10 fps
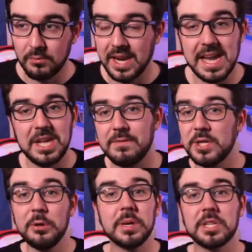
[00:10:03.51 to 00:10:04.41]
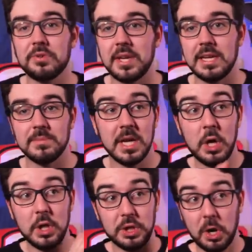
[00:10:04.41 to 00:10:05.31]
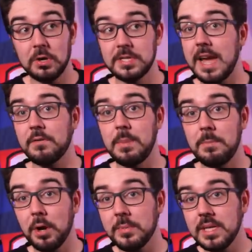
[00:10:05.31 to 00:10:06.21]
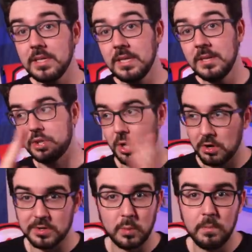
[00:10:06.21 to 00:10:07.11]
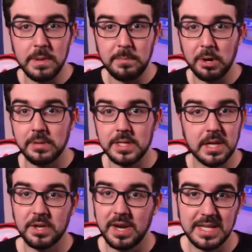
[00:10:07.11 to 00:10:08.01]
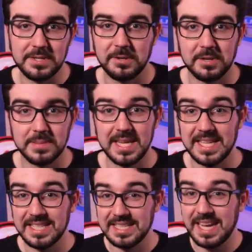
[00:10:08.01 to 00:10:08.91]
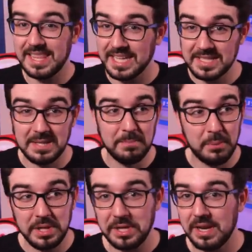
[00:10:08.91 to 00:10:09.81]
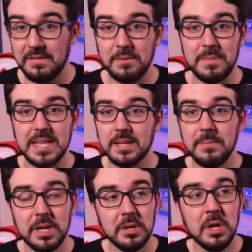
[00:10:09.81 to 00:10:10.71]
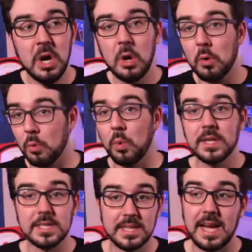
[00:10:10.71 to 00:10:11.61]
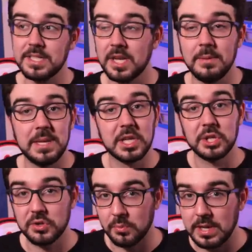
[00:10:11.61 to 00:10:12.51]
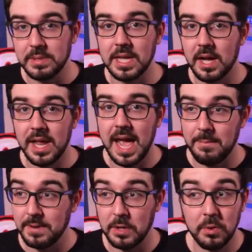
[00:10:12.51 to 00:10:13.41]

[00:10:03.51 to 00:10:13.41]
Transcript: Right now you have two extremes. Charters have to be permanent. Charters won't be permanent under any circumstances. I think at some point they're gonna have to meet in the middle, or one side's gonna be extremely unhappy.